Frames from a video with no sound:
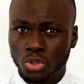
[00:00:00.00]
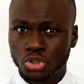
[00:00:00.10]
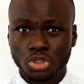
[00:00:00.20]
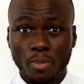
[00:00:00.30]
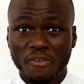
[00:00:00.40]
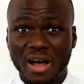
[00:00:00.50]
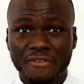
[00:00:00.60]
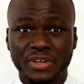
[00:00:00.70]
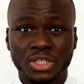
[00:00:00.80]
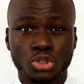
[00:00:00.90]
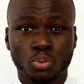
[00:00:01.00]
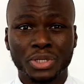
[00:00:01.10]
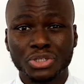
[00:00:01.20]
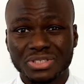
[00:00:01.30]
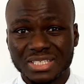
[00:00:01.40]
Some of our videos, we
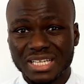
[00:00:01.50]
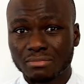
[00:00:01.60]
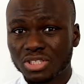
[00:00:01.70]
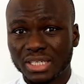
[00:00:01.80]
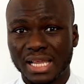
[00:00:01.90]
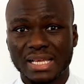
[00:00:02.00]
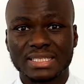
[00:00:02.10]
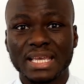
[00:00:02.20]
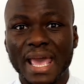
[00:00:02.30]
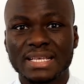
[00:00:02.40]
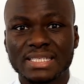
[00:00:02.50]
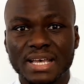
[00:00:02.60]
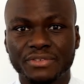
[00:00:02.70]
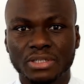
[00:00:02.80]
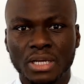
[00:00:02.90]
use a Samsung Galaxy
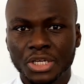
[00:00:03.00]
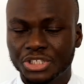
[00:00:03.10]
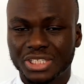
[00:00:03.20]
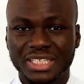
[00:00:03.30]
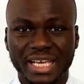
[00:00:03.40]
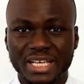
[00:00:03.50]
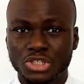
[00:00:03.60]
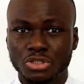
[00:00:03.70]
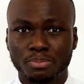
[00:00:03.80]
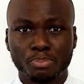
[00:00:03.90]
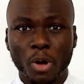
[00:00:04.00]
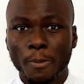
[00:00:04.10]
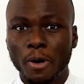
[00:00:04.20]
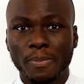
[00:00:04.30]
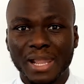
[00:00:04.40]
S7. You can get some
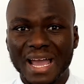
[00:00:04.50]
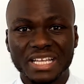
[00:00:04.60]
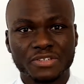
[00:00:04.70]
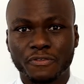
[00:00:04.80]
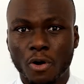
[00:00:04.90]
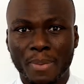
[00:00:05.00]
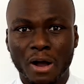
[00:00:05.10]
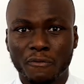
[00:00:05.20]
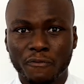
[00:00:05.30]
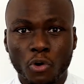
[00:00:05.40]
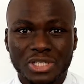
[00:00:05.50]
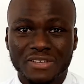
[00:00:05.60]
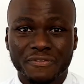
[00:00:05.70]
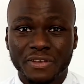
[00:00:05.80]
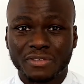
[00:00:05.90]
pop-up lights for about 40,
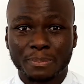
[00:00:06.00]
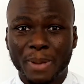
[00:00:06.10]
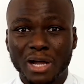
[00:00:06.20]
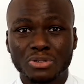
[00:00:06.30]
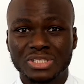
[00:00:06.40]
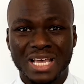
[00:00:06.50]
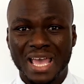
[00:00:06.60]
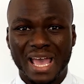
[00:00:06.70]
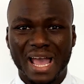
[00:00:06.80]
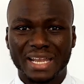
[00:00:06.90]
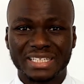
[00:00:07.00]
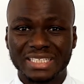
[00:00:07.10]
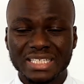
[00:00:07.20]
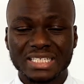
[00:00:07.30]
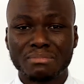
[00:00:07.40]
50 pounds and a
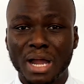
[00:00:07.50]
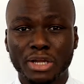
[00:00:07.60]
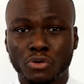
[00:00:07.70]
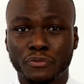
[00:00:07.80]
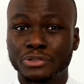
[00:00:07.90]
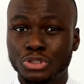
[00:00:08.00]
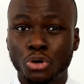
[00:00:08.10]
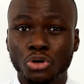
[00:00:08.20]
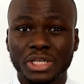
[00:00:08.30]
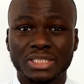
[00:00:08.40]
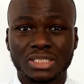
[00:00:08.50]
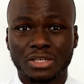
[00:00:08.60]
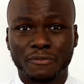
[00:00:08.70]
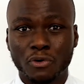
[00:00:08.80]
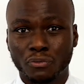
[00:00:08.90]
decent microphone to hook into
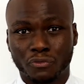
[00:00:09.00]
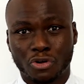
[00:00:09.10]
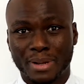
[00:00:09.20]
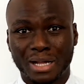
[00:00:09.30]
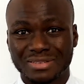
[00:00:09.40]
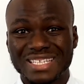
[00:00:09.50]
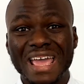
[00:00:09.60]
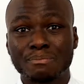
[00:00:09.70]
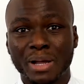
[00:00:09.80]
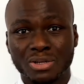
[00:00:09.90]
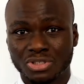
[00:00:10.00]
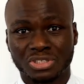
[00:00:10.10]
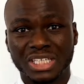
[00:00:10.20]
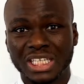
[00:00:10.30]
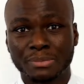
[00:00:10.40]
your phone for about 10 pounds
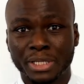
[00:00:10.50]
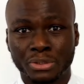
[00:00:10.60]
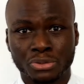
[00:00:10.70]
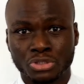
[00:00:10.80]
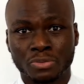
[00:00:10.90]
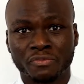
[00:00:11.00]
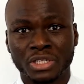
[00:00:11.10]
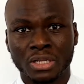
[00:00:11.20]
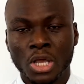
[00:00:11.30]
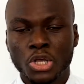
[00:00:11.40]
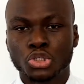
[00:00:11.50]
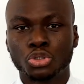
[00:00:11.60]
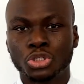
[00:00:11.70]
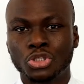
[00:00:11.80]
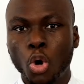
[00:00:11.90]
on eBay or something. So
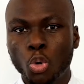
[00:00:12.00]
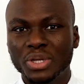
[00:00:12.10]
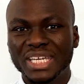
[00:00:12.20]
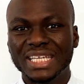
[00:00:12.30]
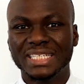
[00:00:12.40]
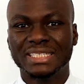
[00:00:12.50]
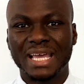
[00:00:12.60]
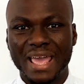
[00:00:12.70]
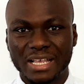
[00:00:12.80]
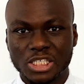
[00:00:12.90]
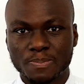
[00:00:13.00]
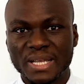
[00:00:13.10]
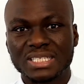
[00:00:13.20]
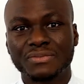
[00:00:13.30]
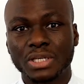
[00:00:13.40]
you don't need
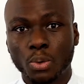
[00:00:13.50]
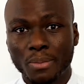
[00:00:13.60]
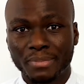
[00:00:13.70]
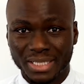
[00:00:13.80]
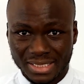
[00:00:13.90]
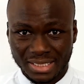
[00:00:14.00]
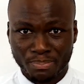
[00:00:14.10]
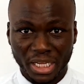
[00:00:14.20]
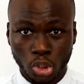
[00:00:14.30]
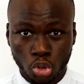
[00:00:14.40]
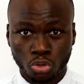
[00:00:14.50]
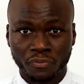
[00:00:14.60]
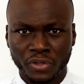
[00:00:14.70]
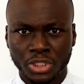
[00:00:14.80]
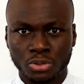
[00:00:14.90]
expensive equipment to make good
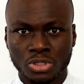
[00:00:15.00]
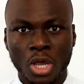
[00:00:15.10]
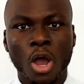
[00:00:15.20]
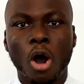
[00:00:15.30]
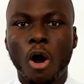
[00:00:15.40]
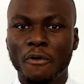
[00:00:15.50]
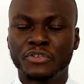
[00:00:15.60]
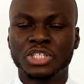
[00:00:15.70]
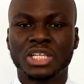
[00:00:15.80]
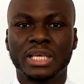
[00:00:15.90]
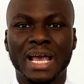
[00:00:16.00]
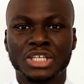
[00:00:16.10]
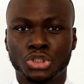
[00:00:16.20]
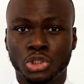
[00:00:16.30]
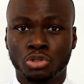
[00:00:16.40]
videos. Obviously,
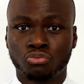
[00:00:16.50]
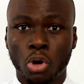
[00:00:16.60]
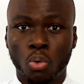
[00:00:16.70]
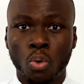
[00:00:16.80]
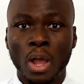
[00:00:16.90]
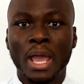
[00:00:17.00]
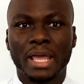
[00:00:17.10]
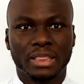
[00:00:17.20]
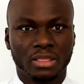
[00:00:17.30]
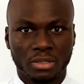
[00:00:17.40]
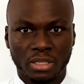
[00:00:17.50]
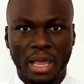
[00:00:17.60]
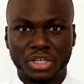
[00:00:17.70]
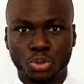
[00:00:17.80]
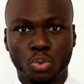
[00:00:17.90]
as you grow,
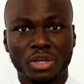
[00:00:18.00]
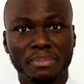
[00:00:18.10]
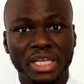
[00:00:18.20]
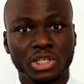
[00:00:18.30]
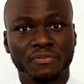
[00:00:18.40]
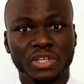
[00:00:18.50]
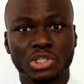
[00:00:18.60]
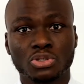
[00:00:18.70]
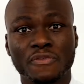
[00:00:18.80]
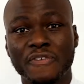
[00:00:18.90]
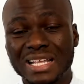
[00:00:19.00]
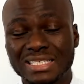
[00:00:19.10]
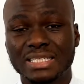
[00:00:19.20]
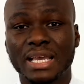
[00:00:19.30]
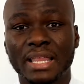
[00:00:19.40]
and you want to make your videos
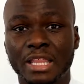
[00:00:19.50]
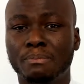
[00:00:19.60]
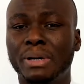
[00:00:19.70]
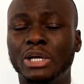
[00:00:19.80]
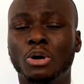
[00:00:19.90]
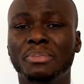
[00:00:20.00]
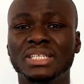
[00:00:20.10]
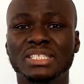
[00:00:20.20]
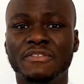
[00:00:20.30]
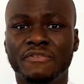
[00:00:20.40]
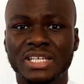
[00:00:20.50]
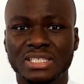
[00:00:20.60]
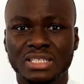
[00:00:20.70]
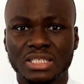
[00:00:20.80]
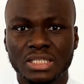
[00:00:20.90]
fancier, then by all means invest
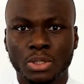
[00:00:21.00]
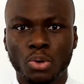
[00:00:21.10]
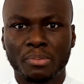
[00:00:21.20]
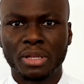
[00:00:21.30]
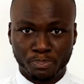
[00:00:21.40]
in this equipment.